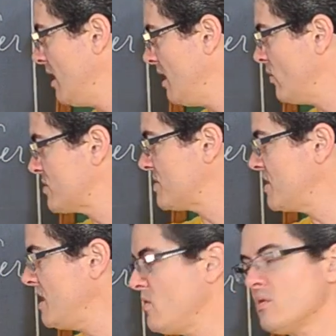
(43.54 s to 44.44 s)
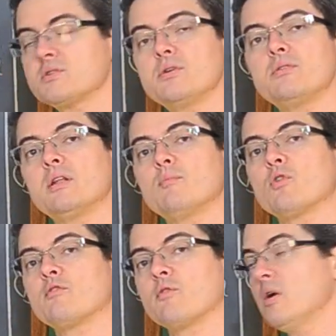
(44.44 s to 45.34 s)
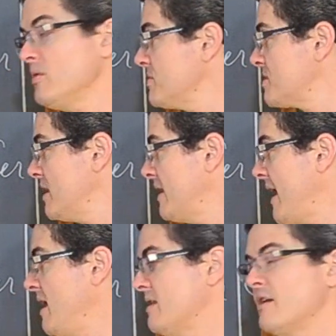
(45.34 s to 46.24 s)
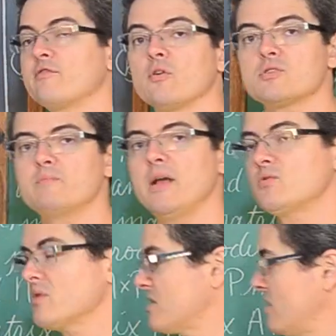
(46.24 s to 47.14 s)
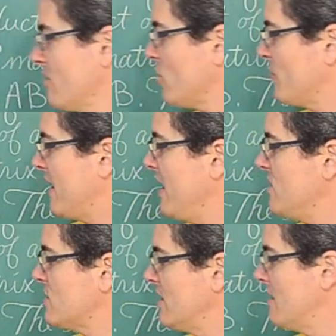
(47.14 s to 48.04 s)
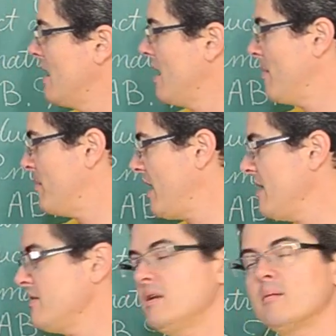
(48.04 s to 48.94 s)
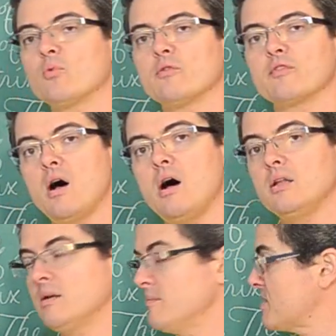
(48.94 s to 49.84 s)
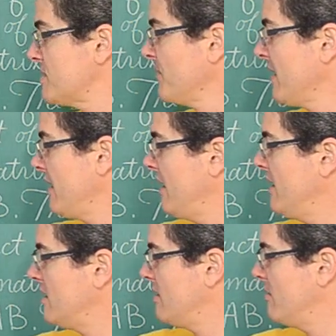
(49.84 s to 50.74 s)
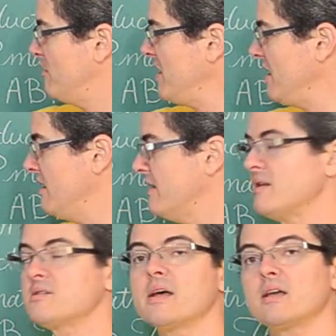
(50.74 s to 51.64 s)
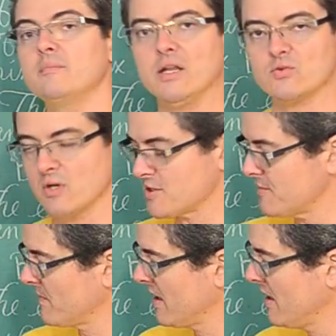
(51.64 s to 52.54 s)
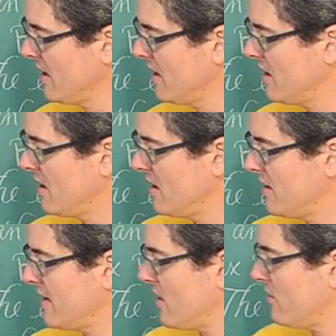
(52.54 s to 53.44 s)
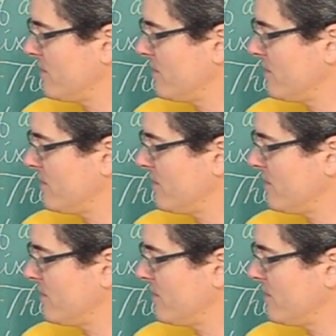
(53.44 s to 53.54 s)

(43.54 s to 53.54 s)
uh, which is equal to the number of rows in A, that first matrix in your multiplication, by the number of columns in B, that second matrix. Now